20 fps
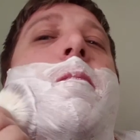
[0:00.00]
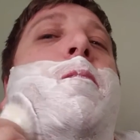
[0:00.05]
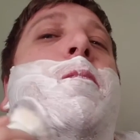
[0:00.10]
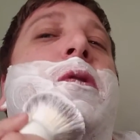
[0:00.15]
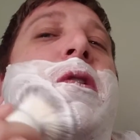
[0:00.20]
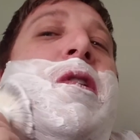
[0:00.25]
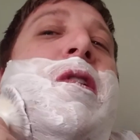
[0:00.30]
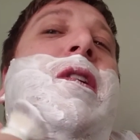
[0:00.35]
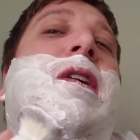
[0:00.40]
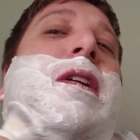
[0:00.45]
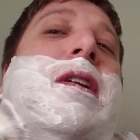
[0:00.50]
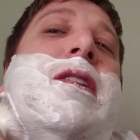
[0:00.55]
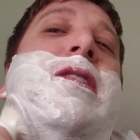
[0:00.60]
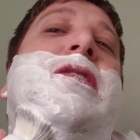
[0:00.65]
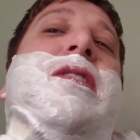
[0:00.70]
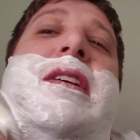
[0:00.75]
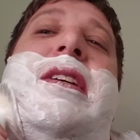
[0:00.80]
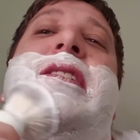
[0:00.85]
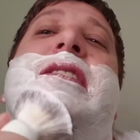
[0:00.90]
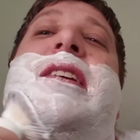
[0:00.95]
putting a
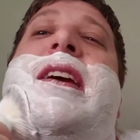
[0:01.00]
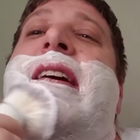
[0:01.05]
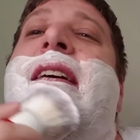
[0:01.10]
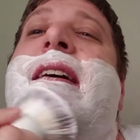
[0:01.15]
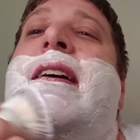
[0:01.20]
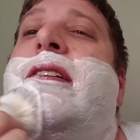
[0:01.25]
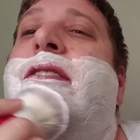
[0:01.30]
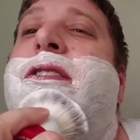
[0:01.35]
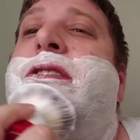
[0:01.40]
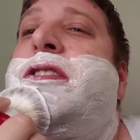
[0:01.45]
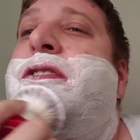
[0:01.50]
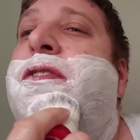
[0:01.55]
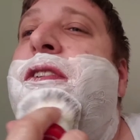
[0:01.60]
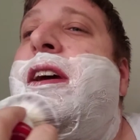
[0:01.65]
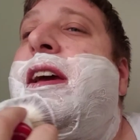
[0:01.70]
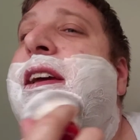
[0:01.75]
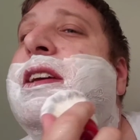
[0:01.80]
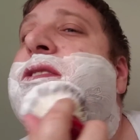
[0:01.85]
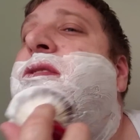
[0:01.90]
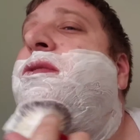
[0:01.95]
deceased character's
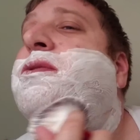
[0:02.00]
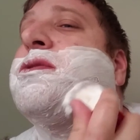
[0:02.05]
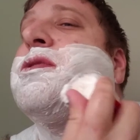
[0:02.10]
face on